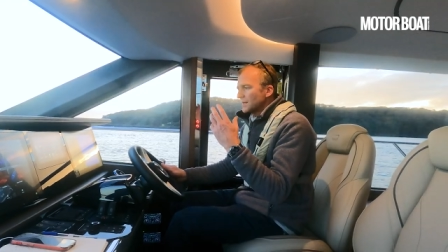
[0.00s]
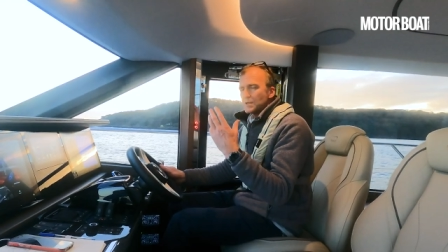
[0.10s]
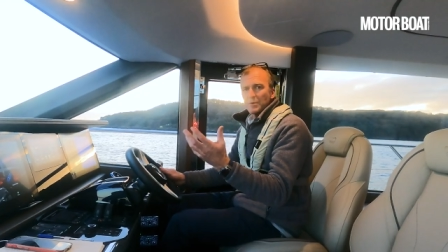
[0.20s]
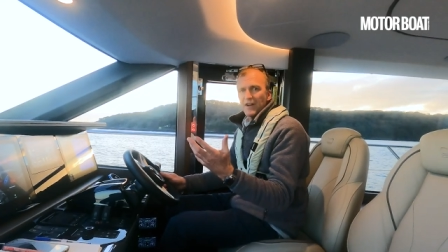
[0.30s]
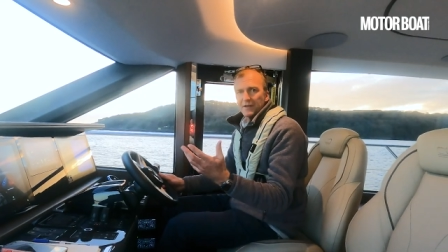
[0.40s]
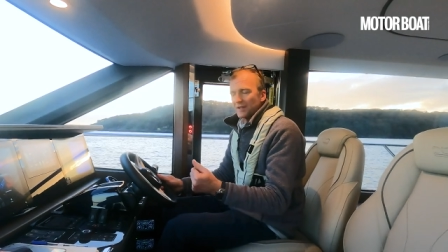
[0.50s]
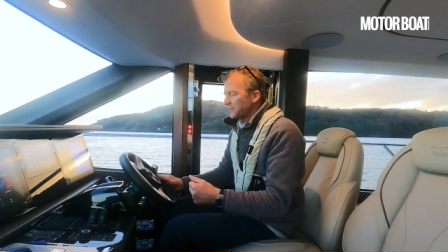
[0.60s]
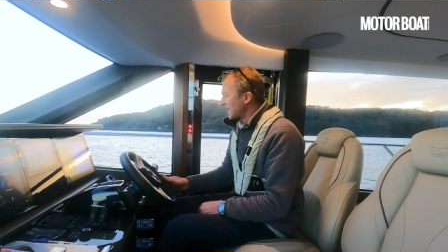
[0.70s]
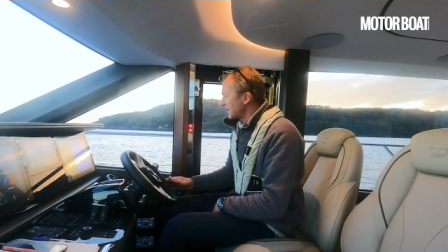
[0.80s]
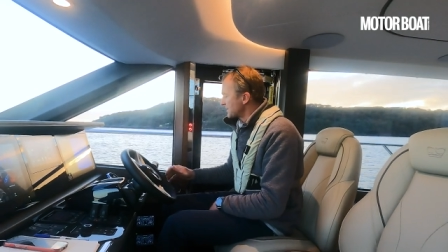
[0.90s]
So we've now
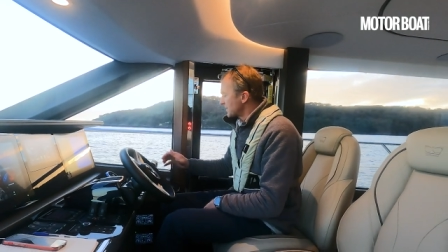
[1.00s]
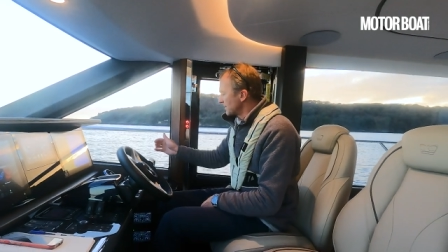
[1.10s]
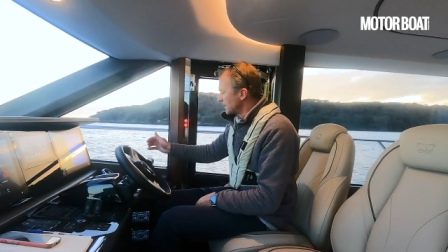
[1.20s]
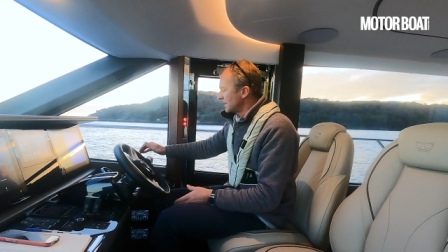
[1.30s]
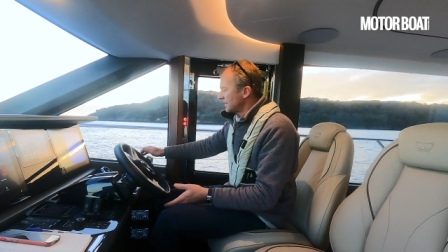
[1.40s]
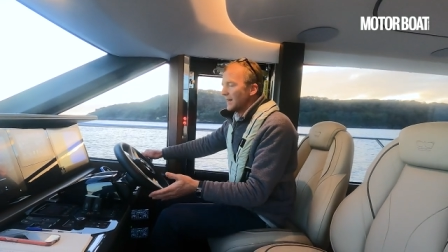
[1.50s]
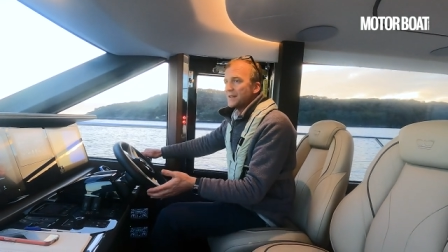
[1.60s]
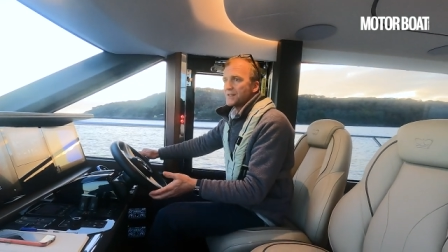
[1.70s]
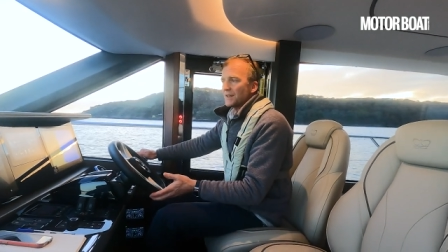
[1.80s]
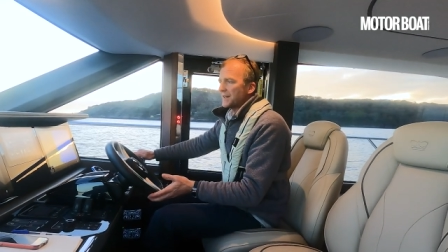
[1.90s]
come down to the
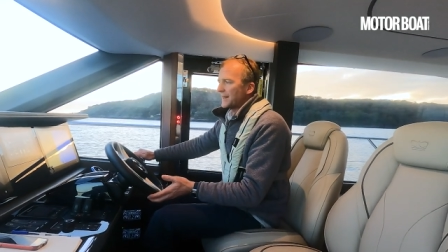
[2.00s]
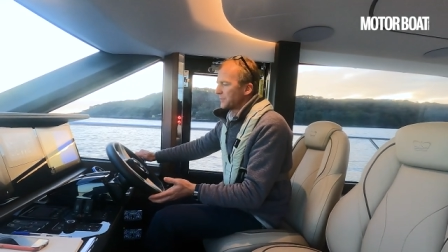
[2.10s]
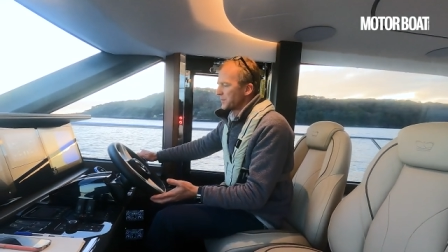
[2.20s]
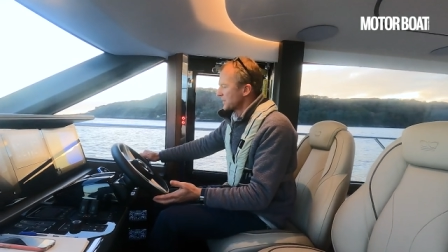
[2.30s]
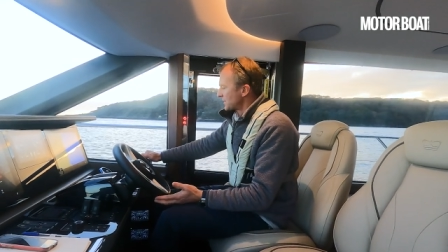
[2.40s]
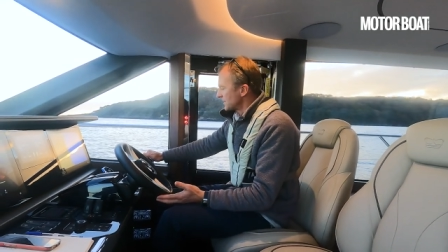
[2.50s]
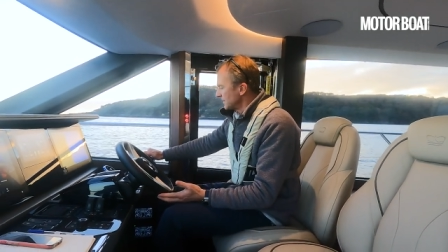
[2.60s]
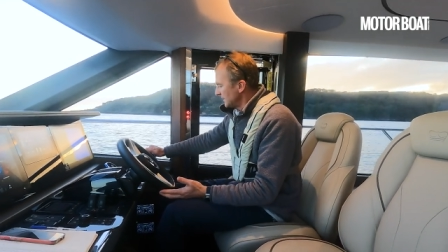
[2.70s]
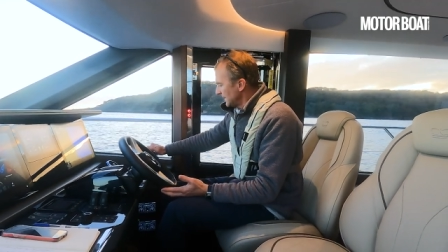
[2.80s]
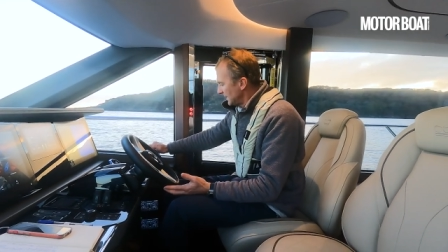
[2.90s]
inside helm
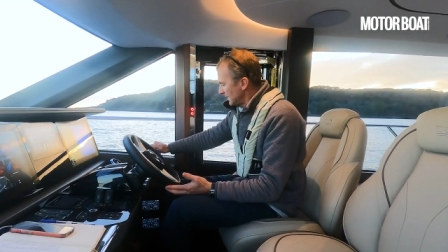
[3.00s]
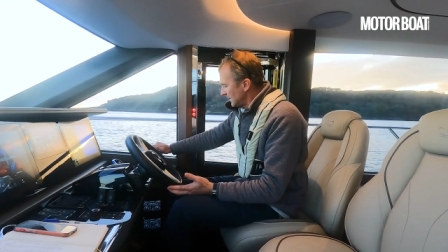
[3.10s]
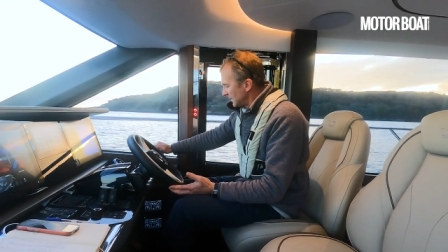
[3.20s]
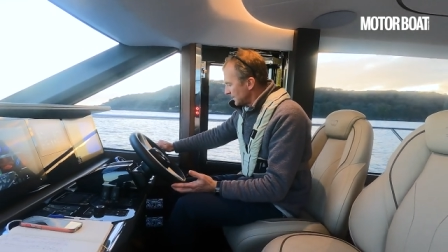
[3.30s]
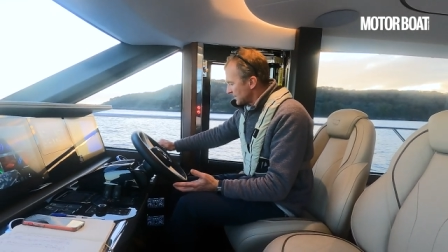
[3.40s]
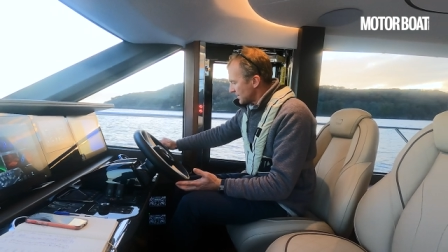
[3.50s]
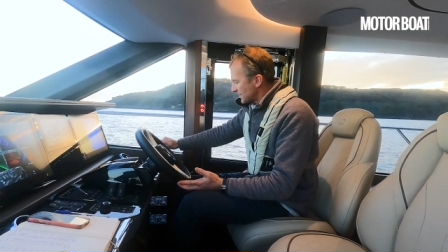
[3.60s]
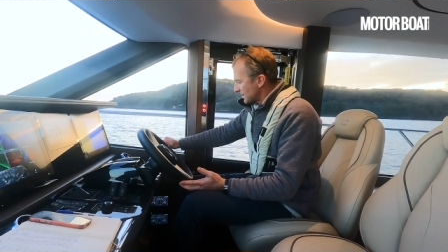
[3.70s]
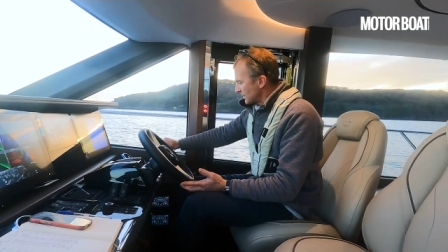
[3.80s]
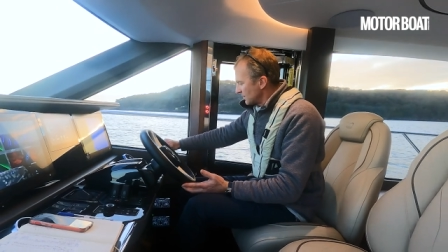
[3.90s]
position
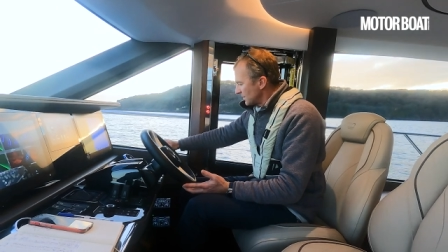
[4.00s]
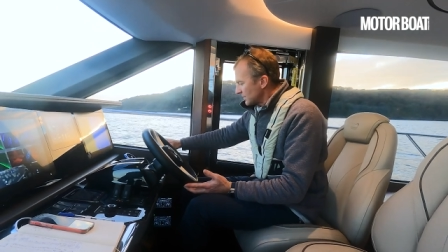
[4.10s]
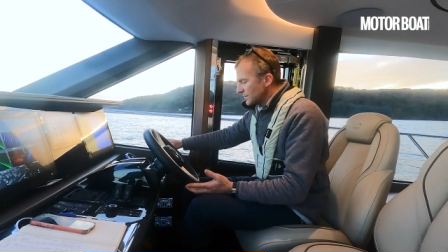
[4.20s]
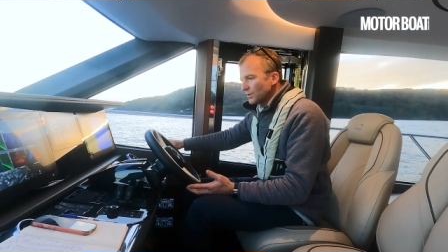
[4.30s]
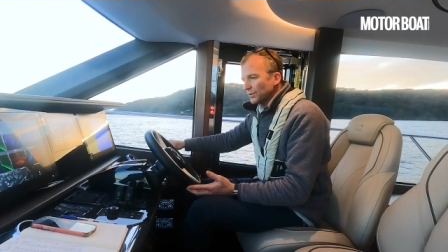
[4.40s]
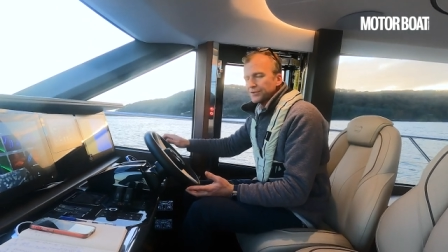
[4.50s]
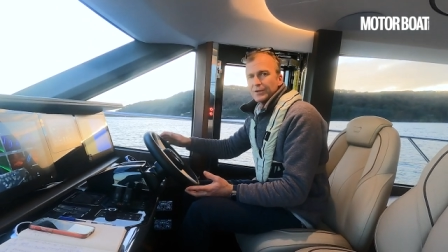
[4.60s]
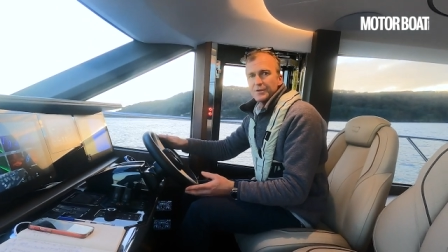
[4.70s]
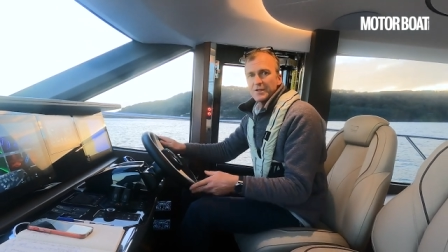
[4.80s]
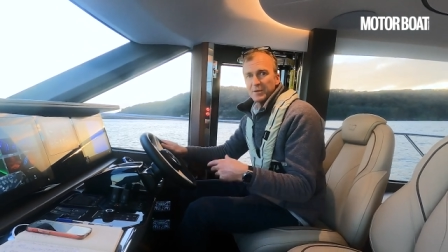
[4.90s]
just to talk
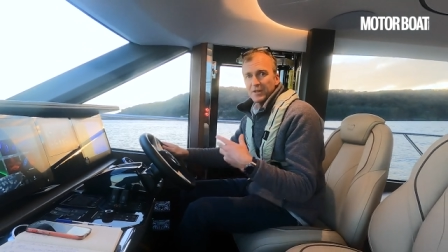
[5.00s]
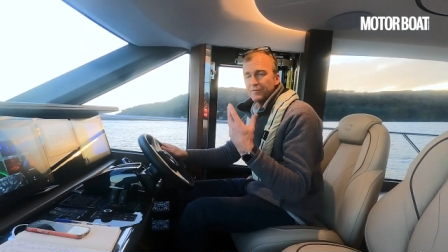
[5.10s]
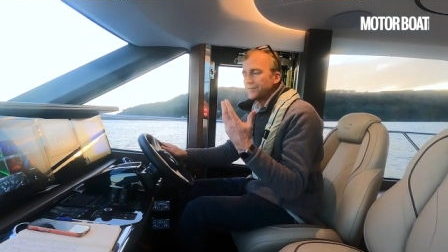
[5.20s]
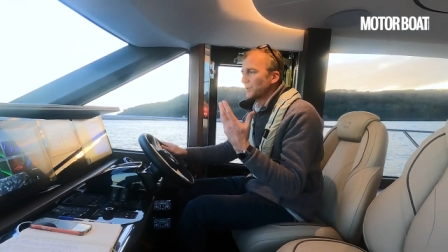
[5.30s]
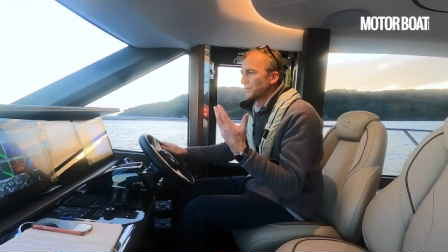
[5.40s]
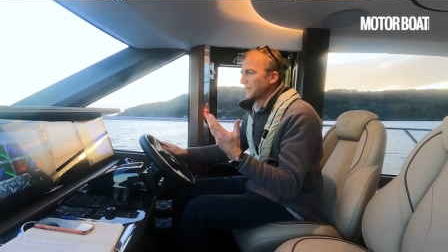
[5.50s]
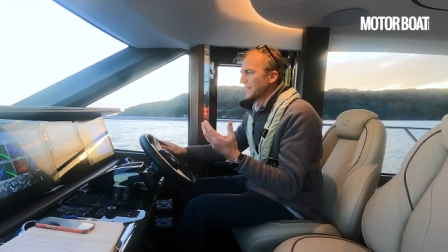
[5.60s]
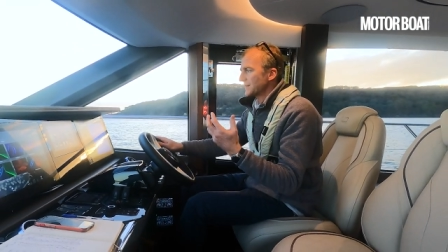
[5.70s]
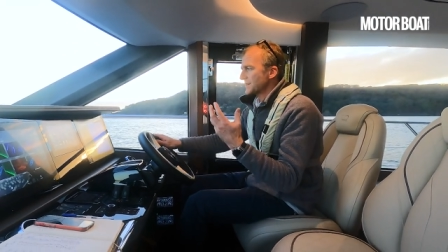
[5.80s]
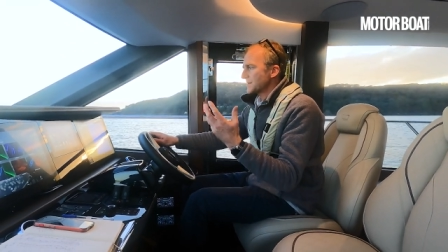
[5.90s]
through some of the fuel
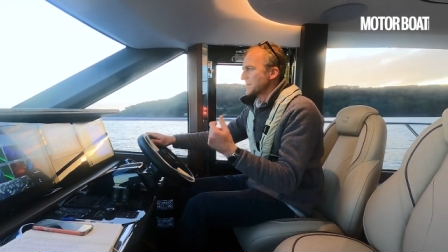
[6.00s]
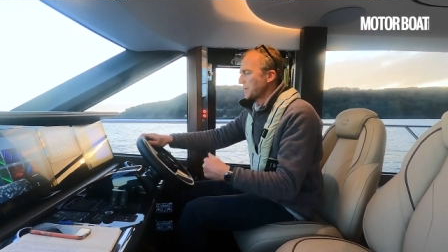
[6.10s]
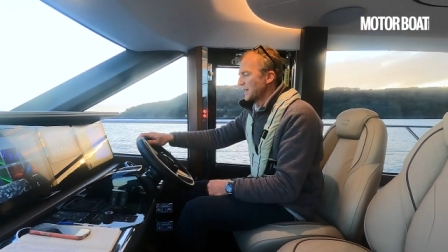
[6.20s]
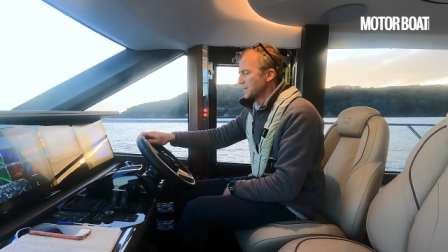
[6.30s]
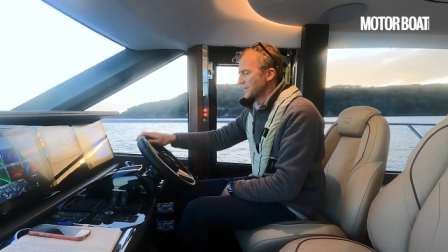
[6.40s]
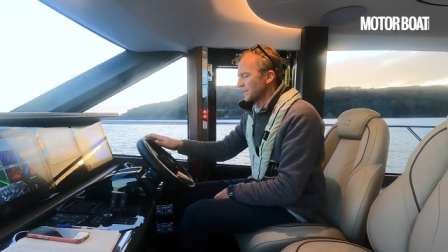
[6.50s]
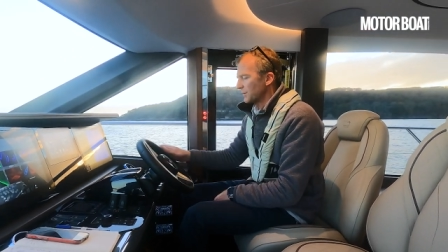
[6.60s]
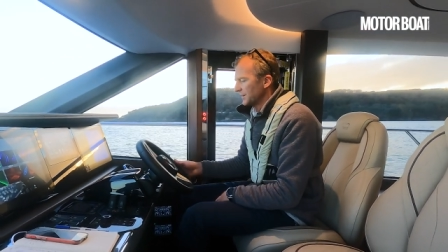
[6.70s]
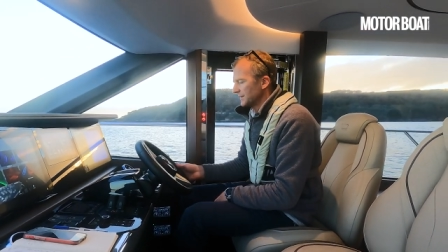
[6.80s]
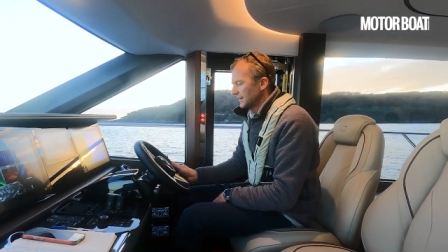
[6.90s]
figures and speeds and
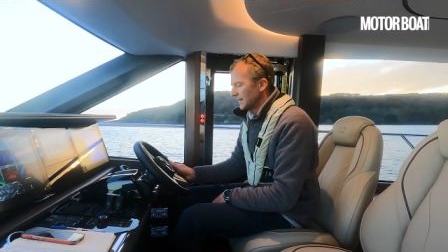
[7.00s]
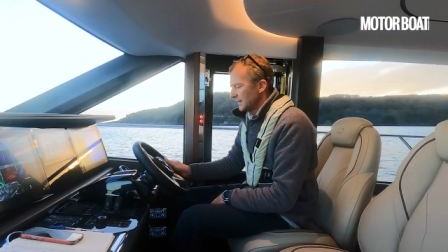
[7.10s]
so on.